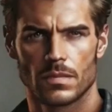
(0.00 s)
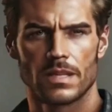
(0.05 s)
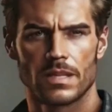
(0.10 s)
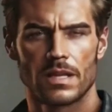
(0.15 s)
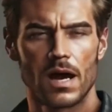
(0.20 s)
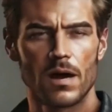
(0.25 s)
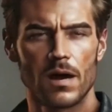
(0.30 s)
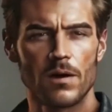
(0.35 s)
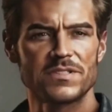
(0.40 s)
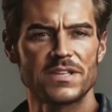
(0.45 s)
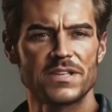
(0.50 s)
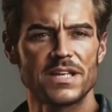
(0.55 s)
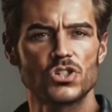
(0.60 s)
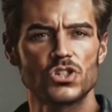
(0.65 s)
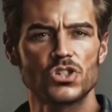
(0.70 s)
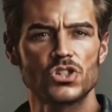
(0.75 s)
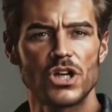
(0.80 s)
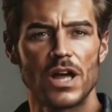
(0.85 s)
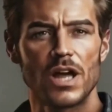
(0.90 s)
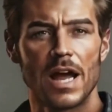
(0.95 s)
The conversation
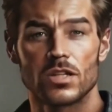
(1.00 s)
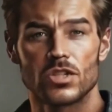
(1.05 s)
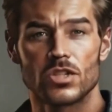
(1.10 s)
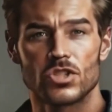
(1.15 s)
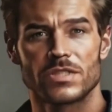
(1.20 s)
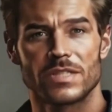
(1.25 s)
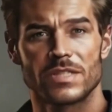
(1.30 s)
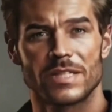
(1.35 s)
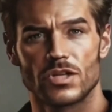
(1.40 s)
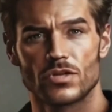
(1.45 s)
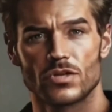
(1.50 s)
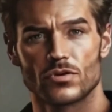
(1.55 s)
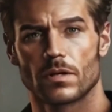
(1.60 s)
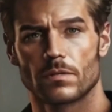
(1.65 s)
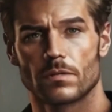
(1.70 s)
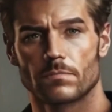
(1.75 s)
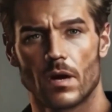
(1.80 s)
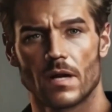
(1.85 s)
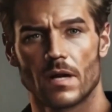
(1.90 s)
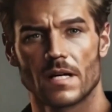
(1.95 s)
challenges the
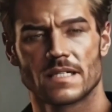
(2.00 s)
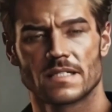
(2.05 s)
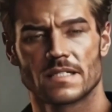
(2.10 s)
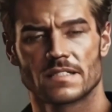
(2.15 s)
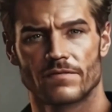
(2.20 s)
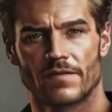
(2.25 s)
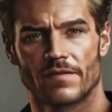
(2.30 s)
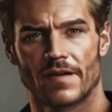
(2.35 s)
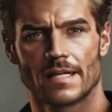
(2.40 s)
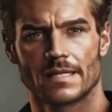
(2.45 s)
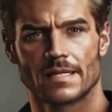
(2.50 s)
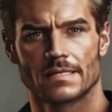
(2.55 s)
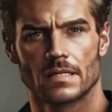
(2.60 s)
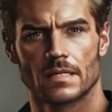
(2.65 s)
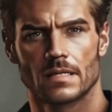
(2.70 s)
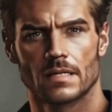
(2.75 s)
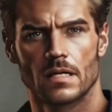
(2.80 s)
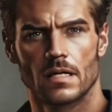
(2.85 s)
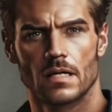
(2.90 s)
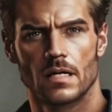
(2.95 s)
intricate process of acting,
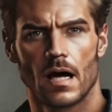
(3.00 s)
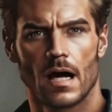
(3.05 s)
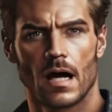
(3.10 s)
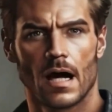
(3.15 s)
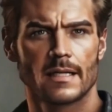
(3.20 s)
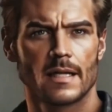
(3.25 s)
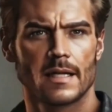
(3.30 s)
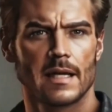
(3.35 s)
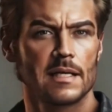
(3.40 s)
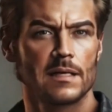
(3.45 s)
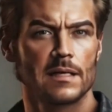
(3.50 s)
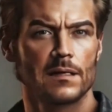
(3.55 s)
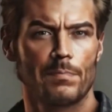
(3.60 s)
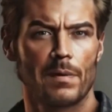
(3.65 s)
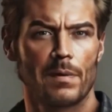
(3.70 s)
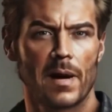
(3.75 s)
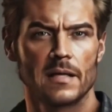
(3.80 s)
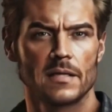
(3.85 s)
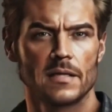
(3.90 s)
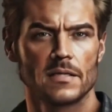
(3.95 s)
highlighting the
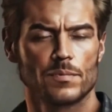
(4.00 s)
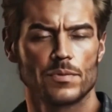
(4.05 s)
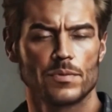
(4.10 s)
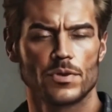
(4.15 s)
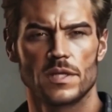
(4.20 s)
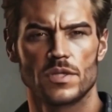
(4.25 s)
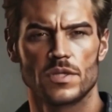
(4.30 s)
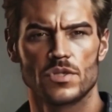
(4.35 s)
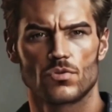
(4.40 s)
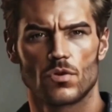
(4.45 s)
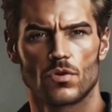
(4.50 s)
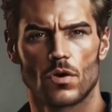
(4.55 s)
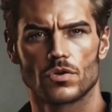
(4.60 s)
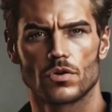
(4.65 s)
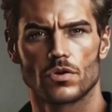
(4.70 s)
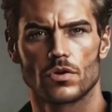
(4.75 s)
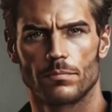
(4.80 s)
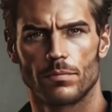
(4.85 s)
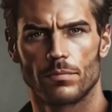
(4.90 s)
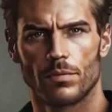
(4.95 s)
balance between
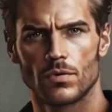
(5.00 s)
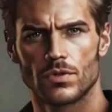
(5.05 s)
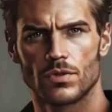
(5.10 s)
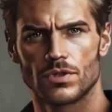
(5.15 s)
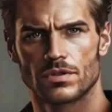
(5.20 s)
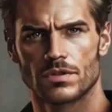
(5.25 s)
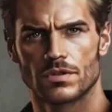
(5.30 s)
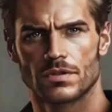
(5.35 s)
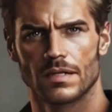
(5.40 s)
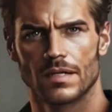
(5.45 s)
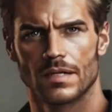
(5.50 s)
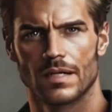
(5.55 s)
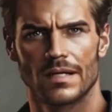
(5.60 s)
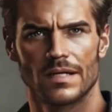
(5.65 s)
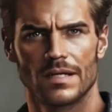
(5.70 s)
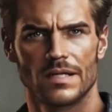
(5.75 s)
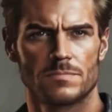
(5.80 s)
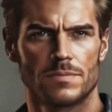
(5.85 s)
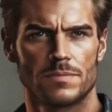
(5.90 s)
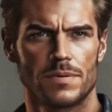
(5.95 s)
structured approaches and
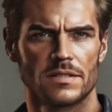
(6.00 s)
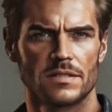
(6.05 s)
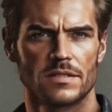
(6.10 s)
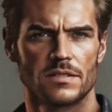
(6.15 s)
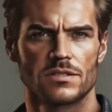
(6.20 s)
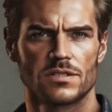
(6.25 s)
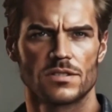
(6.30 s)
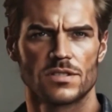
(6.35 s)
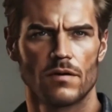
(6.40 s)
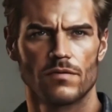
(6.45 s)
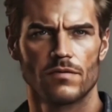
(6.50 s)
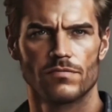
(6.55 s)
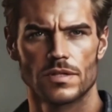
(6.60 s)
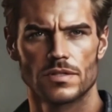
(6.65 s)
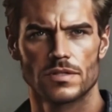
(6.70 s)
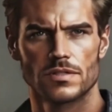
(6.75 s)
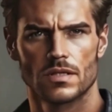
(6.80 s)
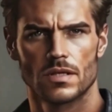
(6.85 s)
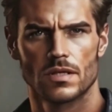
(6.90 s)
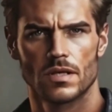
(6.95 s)
unexpected
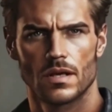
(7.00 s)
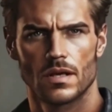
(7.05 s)
discoveries.